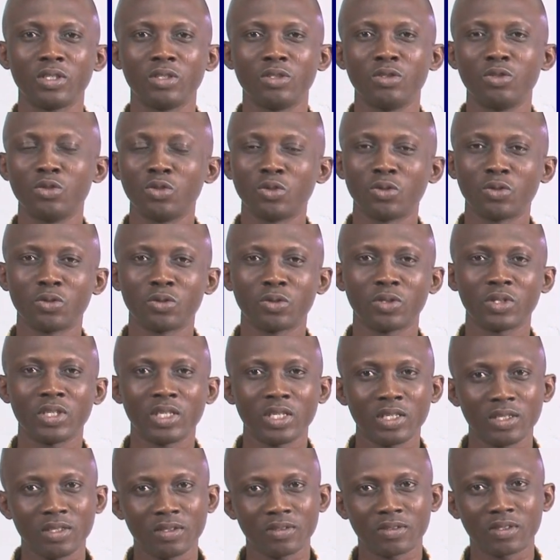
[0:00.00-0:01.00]
know
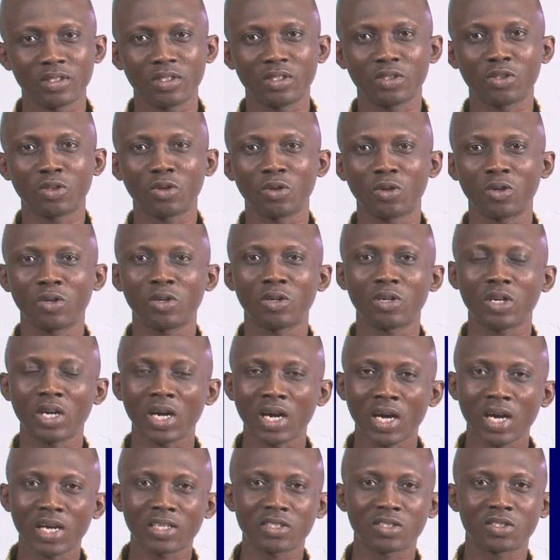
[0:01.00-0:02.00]
anything or
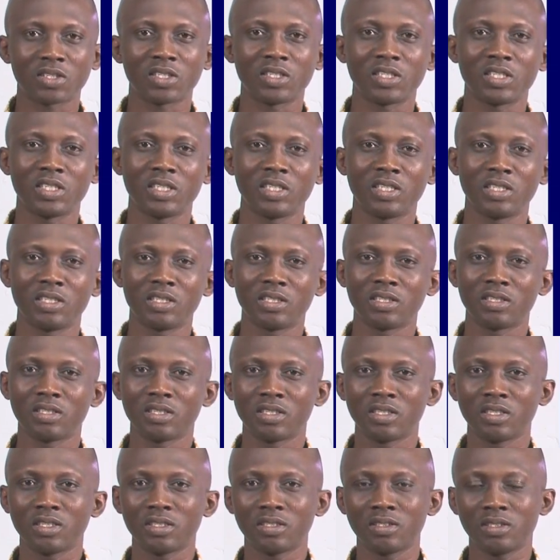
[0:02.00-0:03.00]
are studying
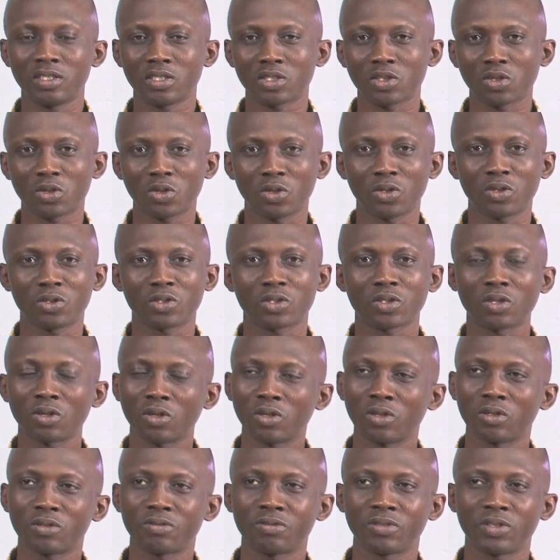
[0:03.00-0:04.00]
this course
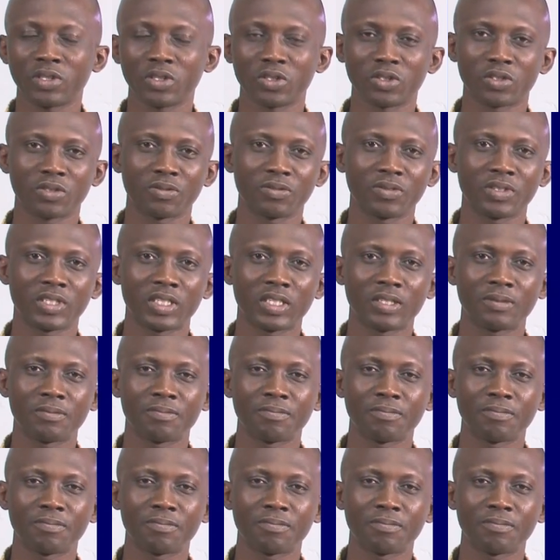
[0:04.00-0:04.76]
called philosophy.